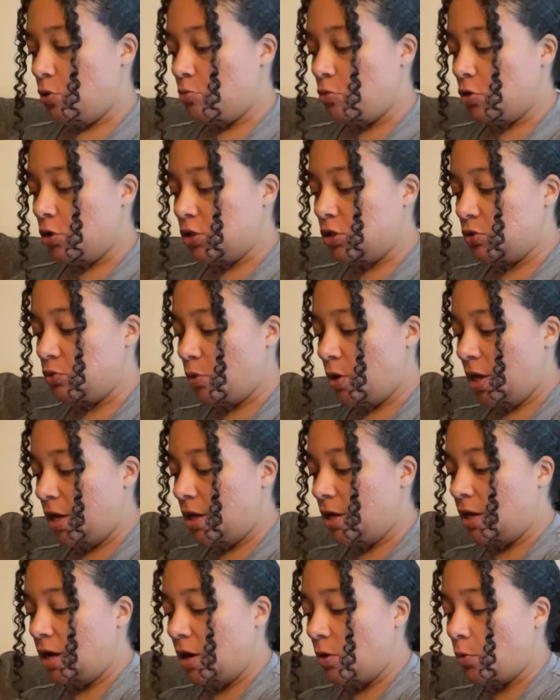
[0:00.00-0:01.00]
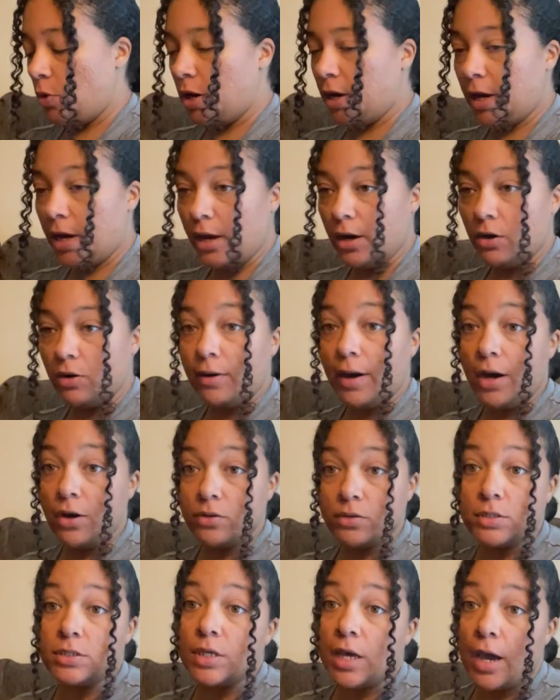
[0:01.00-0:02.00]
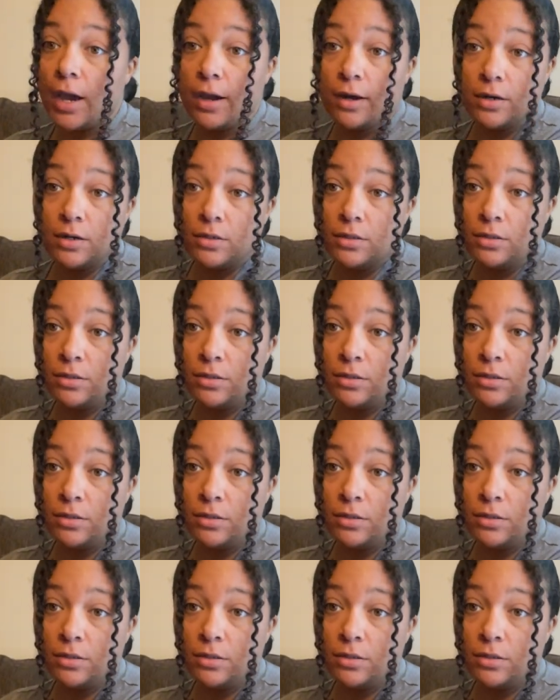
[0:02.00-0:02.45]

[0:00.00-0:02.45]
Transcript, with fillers: more sweat and I work out outside